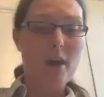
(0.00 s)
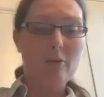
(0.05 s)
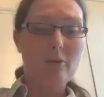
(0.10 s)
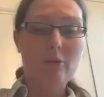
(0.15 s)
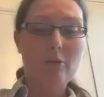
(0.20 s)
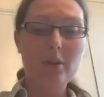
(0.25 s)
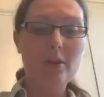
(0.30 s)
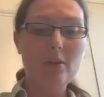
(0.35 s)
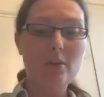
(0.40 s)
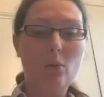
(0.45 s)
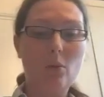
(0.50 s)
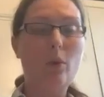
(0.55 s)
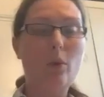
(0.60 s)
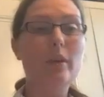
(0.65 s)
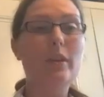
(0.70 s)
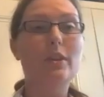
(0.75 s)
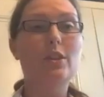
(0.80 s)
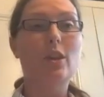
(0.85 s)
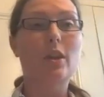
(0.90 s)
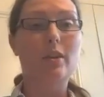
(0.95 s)
Furthermore,
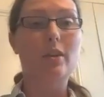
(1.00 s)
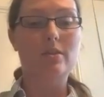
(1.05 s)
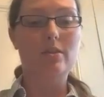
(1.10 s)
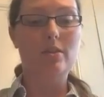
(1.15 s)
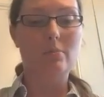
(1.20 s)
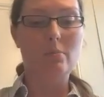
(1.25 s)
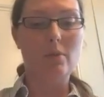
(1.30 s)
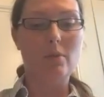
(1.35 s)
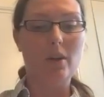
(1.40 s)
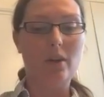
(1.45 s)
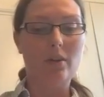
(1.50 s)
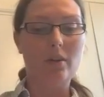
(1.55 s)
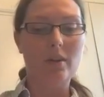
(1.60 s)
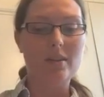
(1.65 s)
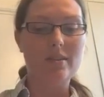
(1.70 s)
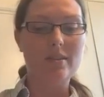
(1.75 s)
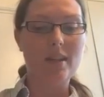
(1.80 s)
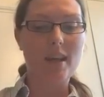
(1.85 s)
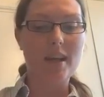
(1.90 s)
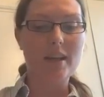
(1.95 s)
the Charleston Mercury
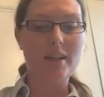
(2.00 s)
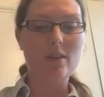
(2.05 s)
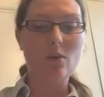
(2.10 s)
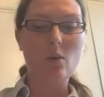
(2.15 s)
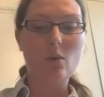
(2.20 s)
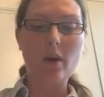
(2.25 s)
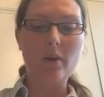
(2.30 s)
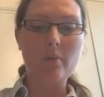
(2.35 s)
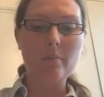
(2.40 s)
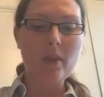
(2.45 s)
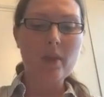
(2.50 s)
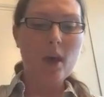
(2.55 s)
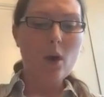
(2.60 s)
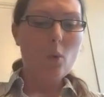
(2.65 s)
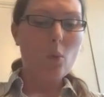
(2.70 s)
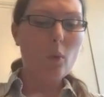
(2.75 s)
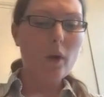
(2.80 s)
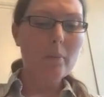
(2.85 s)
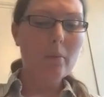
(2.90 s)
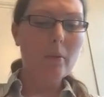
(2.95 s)
stated, quote,
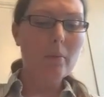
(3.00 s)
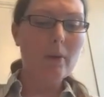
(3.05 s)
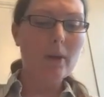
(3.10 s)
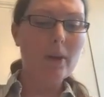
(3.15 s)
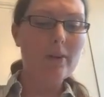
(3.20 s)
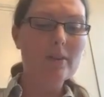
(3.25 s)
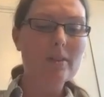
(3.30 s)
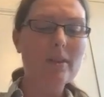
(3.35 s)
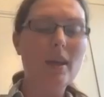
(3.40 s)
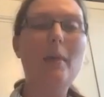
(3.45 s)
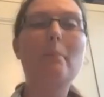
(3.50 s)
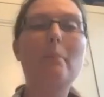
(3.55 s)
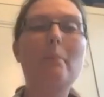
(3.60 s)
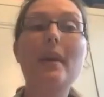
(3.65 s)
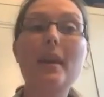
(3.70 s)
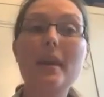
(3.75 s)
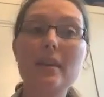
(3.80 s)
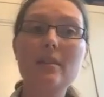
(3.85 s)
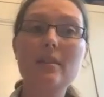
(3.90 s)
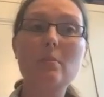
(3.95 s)
"We propose a
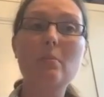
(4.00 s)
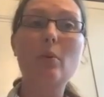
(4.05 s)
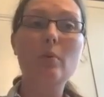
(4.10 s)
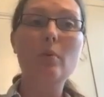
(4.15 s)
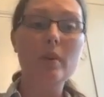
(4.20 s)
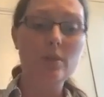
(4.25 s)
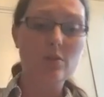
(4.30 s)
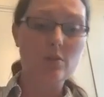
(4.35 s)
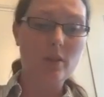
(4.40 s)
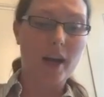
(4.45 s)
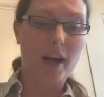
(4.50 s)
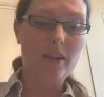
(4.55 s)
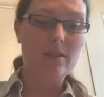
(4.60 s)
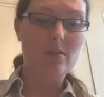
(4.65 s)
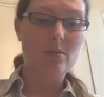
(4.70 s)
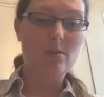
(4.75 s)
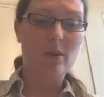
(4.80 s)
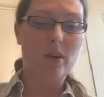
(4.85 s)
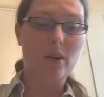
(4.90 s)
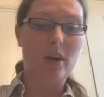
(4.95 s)
peaceable redress
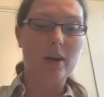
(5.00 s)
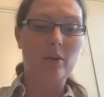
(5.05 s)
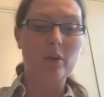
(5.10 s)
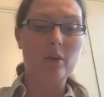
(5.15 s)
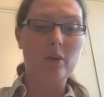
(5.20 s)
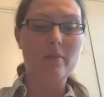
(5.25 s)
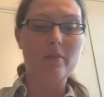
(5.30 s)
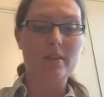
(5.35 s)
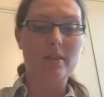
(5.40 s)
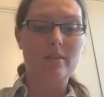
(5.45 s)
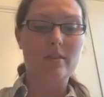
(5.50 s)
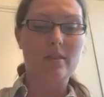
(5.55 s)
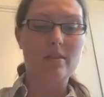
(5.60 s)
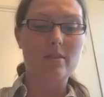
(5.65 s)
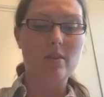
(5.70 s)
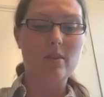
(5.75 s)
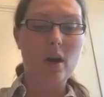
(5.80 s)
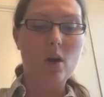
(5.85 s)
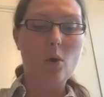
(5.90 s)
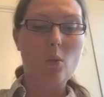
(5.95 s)
to our
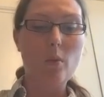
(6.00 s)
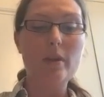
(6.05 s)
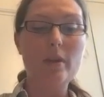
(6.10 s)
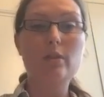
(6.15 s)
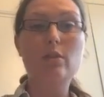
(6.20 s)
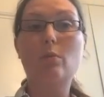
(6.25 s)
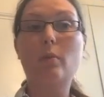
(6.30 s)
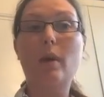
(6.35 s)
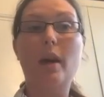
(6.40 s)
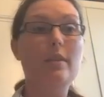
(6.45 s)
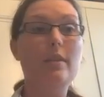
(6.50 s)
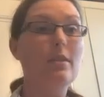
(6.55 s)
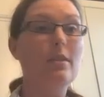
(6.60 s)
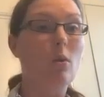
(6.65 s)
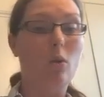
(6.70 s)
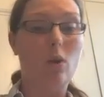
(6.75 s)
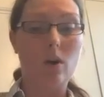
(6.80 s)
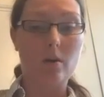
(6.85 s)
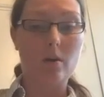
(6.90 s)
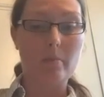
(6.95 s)
grievances. We shall raise
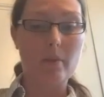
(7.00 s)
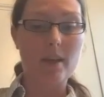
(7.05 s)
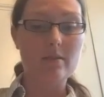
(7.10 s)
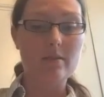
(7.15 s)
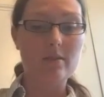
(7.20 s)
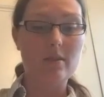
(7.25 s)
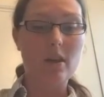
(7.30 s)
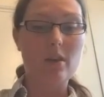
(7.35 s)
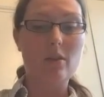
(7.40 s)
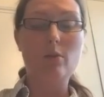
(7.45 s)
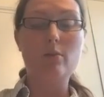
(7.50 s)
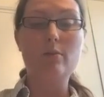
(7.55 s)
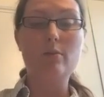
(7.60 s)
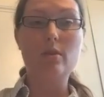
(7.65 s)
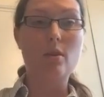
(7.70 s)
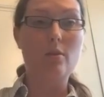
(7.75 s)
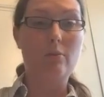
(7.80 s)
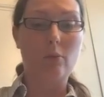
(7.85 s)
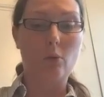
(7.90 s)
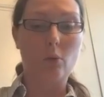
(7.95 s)
no armies, use
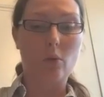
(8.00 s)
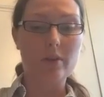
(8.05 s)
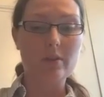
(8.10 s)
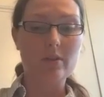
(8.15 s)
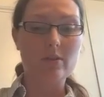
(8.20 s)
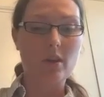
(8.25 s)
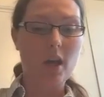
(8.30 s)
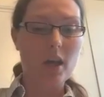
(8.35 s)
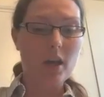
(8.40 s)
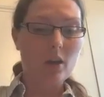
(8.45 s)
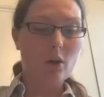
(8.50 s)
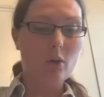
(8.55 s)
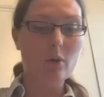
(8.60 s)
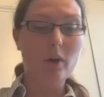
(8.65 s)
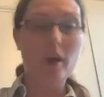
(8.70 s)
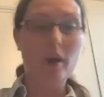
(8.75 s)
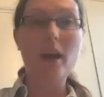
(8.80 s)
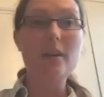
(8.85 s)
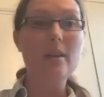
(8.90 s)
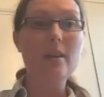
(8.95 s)
no force,
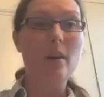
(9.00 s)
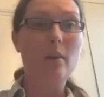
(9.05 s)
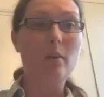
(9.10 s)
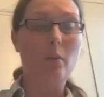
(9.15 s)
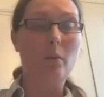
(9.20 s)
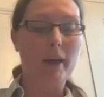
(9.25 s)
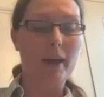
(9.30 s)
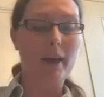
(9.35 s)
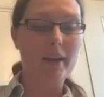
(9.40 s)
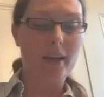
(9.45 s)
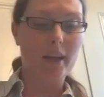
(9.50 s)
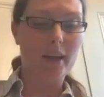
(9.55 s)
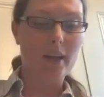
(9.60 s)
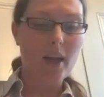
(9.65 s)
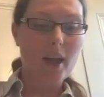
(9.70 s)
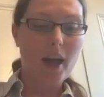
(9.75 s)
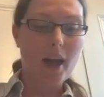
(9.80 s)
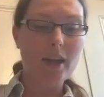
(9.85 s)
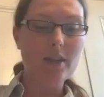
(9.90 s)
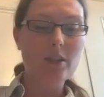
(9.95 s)
create no rebellion,
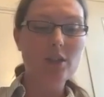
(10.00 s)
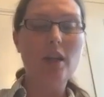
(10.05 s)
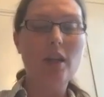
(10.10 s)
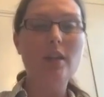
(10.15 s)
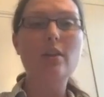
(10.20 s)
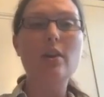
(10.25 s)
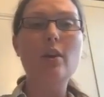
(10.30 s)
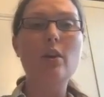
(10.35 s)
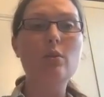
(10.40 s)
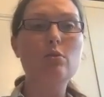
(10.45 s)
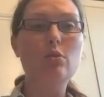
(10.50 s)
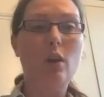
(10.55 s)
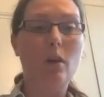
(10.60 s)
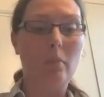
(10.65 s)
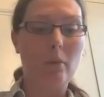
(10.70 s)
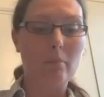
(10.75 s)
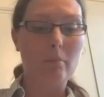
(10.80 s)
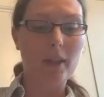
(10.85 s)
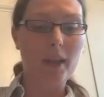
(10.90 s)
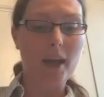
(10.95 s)
and shed no drop
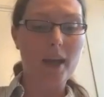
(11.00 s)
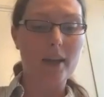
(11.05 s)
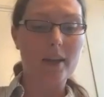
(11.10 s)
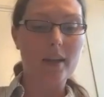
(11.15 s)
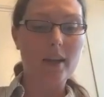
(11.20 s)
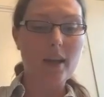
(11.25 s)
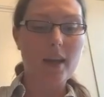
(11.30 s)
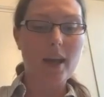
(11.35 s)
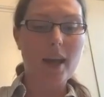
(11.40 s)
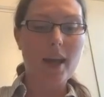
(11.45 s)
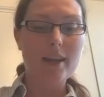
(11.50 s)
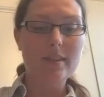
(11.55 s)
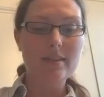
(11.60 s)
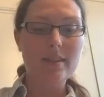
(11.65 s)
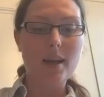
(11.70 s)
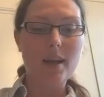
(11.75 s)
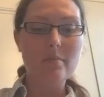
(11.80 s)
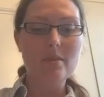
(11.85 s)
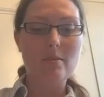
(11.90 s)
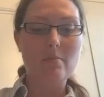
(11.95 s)
of blood,
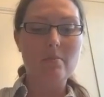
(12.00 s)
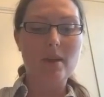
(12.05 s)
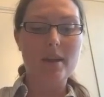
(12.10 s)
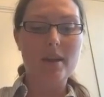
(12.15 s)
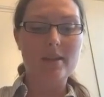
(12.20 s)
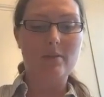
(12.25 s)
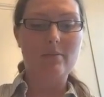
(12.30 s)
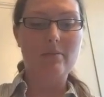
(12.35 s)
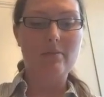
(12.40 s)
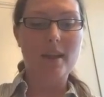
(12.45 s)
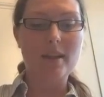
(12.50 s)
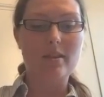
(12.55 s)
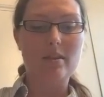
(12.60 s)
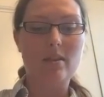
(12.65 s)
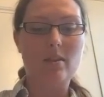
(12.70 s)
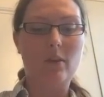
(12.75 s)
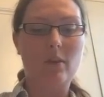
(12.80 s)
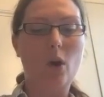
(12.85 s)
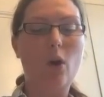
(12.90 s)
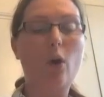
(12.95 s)
except to be in
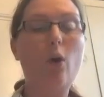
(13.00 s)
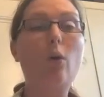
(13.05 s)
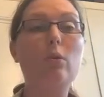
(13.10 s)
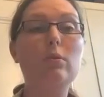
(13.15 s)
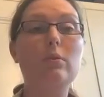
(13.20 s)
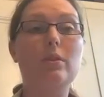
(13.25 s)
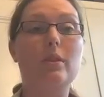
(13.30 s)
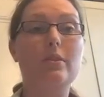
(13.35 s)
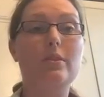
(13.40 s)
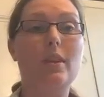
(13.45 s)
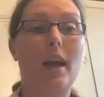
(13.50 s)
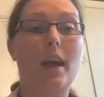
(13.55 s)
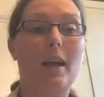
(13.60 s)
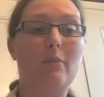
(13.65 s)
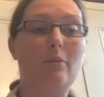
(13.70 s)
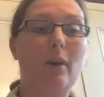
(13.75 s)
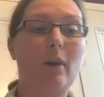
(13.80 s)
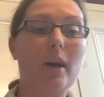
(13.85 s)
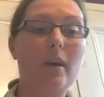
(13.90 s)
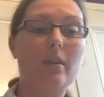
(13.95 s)
defense of our altars
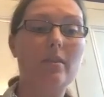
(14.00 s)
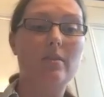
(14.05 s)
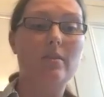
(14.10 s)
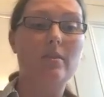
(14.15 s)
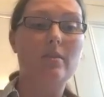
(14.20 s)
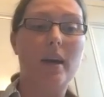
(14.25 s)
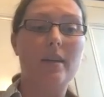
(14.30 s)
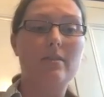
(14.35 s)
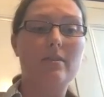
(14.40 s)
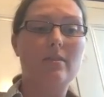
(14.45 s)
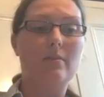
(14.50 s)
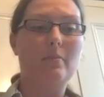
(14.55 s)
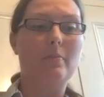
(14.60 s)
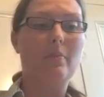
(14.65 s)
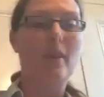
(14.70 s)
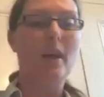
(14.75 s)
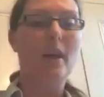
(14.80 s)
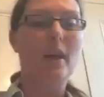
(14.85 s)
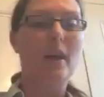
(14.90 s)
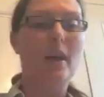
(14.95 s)
and firesides."
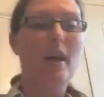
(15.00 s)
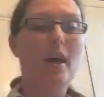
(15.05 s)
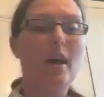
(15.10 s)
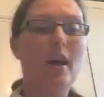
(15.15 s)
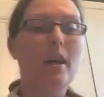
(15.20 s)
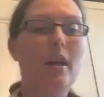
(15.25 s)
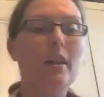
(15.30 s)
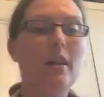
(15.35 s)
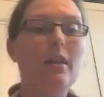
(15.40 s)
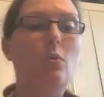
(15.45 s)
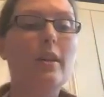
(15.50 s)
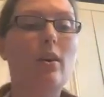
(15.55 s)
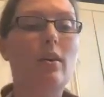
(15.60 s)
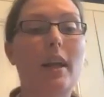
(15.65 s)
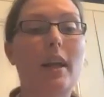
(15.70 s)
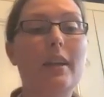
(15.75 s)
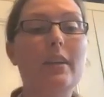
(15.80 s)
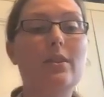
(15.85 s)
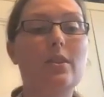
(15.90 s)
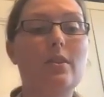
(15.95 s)
The Winyar
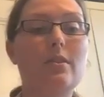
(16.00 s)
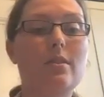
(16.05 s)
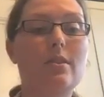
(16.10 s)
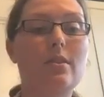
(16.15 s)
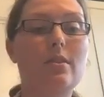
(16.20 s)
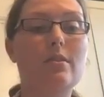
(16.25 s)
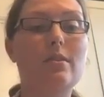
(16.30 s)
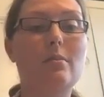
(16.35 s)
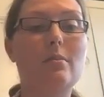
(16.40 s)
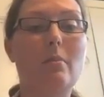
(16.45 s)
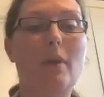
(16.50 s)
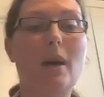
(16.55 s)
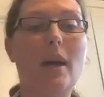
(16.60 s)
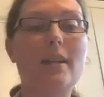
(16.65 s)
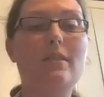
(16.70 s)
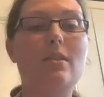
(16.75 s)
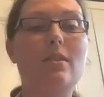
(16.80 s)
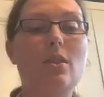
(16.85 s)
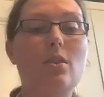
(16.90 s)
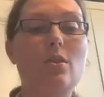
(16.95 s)
Intelligencer
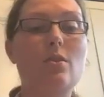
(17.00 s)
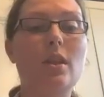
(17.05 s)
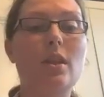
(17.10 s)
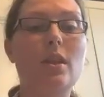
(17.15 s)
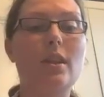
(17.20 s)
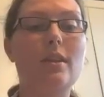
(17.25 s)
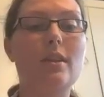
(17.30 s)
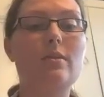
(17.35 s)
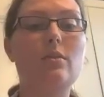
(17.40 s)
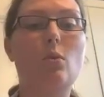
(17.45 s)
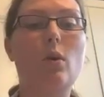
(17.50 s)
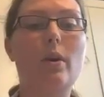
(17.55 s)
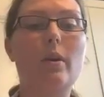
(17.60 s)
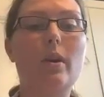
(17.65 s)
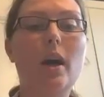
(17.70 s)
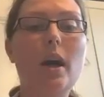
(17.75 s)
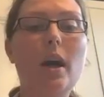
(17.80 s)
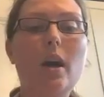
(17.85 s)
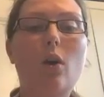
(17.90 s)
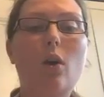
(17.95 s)
surmised the Unionists, quote,
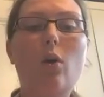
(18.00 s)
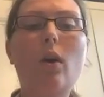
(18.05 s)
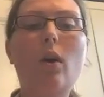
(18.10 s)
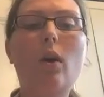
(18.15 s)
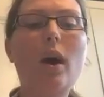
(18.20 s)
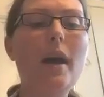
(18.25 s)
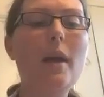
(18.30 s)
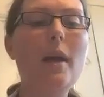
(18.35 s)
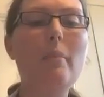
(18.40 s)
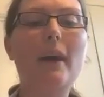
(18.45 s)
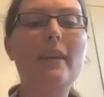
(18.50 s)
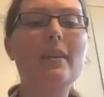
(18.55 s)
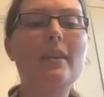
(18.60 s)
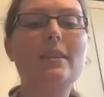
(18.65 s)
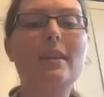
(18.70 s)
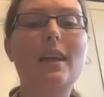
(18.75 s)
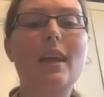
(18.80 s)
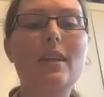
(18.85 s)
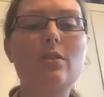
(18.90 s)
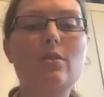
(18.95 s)
"cry about the
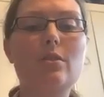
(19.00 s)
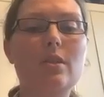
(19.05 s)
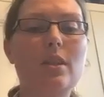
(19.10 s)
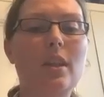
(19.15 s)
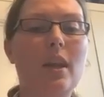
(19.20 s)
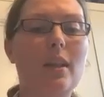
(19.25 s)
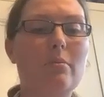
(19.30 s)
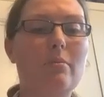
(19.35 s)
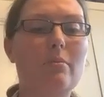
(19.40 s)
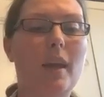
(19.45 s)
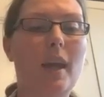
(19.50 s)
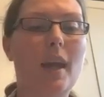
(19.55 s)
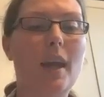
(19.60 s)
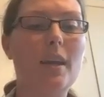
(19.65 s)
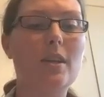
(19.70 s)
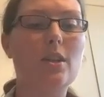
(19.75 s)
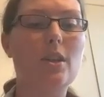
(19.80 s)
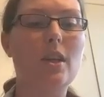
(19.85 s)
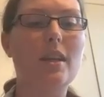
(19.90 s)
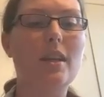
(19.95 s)
dangers of
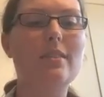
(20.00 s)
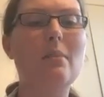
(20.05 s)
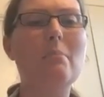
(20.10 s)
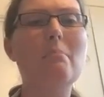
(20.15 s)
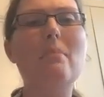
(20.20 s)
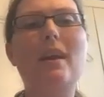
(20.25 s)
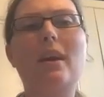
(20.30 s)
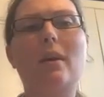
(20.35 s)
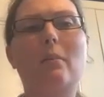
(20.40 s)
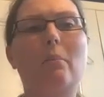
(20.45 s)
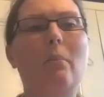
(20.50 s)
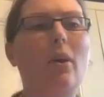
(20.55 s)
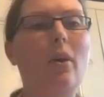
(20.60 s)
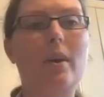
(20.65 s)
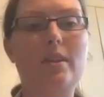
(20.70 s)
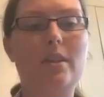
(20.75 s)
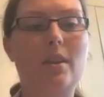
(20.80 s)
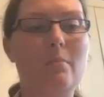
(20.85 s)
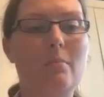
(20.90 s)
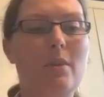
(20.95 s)
nullification is a mere
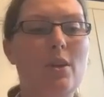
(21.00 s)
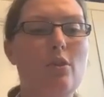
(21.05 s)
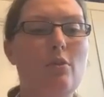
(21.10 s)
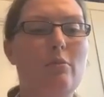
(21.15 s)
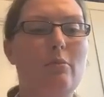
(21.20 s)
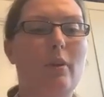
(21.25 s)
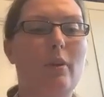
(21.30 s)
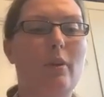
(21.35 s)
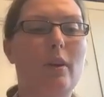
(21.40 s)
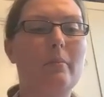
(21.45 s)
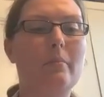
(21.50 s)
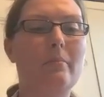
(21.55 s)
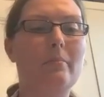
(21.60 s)
party maneuver."